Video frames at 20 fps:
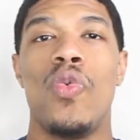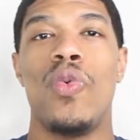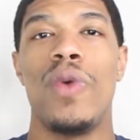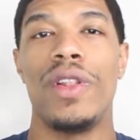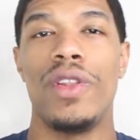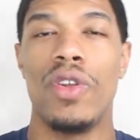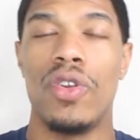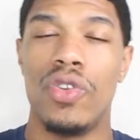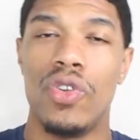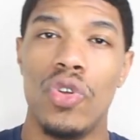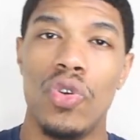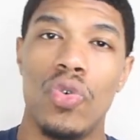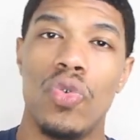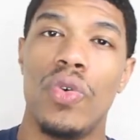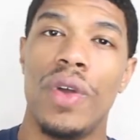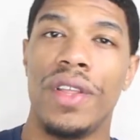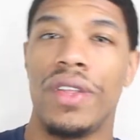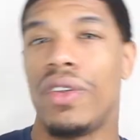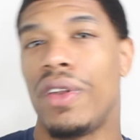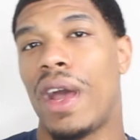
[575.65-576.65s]
when you're
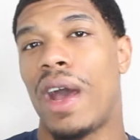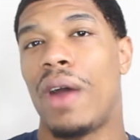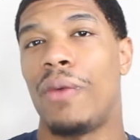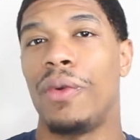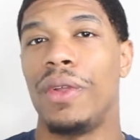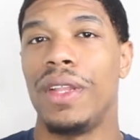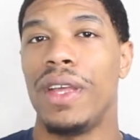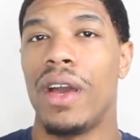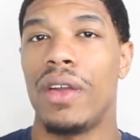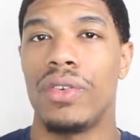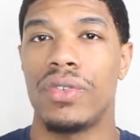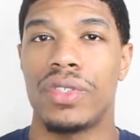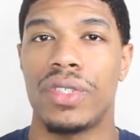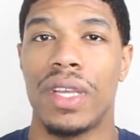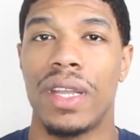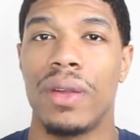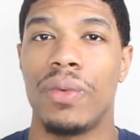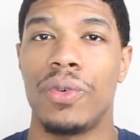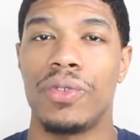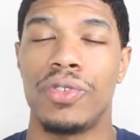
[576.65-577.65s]
new and you're not really
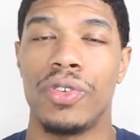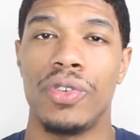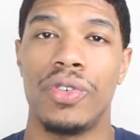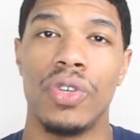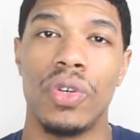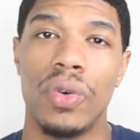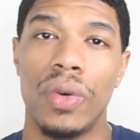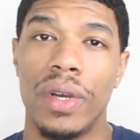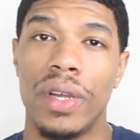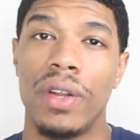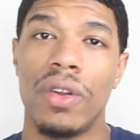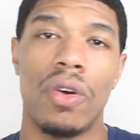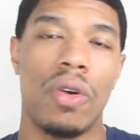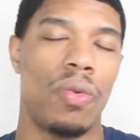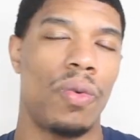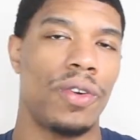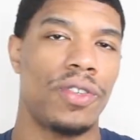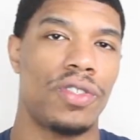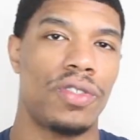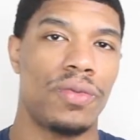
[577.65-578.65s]
understanding what you're doing
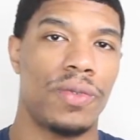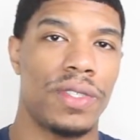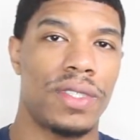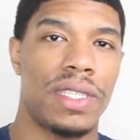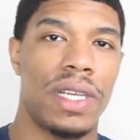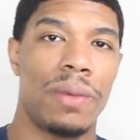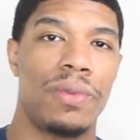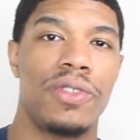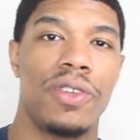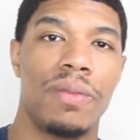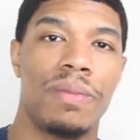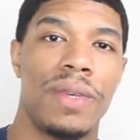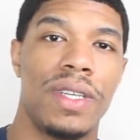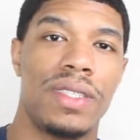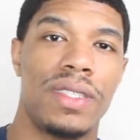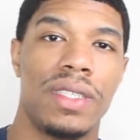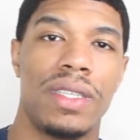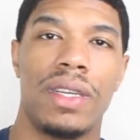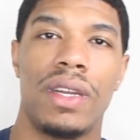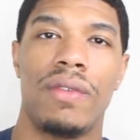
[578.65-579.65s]
or what steps you're
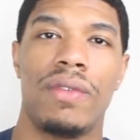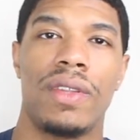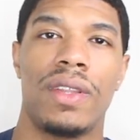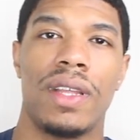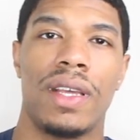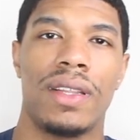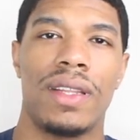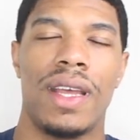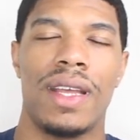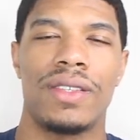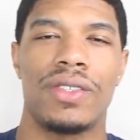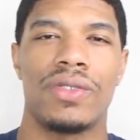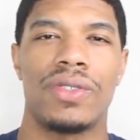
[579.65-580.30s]
missing and everything like that.